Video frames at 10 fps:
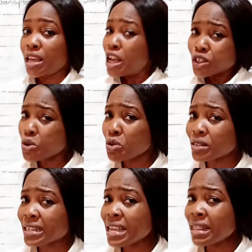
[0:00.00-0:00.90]
So you
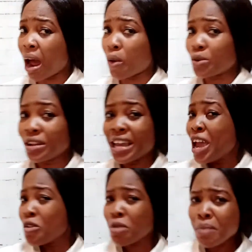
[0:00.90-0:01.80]
see now,
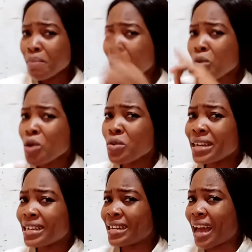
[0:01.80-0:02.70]
remember when we
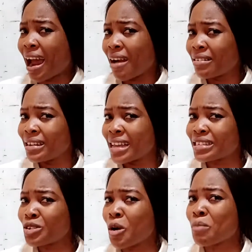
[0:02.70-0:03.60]
did our
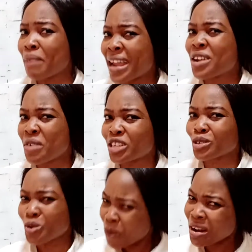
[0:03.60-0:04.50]
lesson on
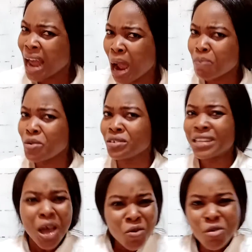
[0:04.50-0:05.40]
migration? What happened?
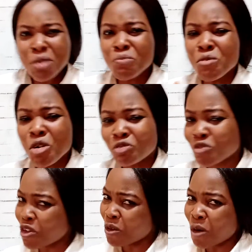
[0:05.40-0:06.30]
We moved
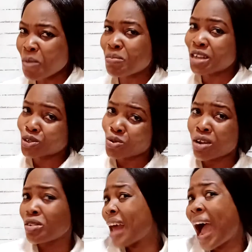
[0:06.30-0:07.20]
from one place to
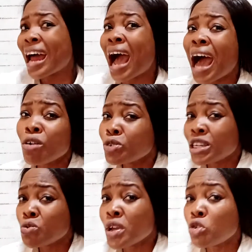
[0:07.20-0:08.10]
another. How
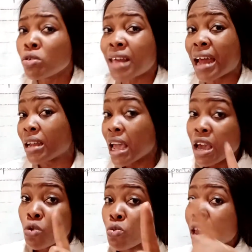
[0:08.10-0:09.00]
did we do that?
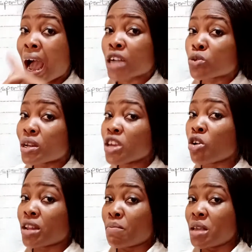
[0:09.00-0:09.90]
We actually
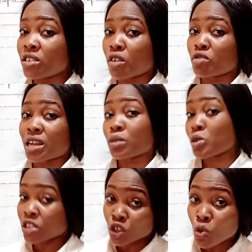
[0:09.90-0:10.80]
got a means of
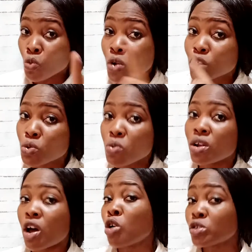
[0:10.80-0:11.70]
transportation, which we
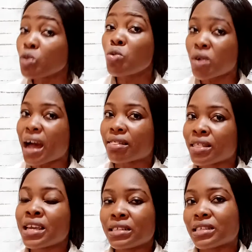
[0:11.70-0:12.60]
will also look at
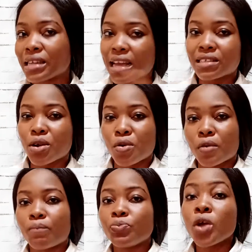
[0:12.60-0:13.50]
it later on.
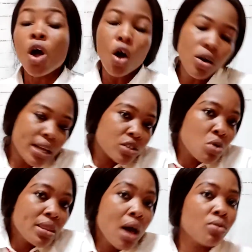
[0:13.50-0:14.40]
Okay, so
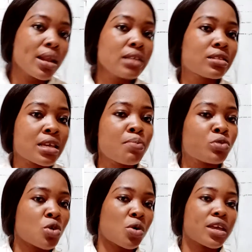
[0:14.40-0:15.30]
now let's keep
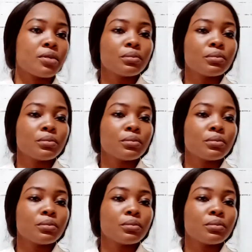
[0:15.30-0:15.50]
talking.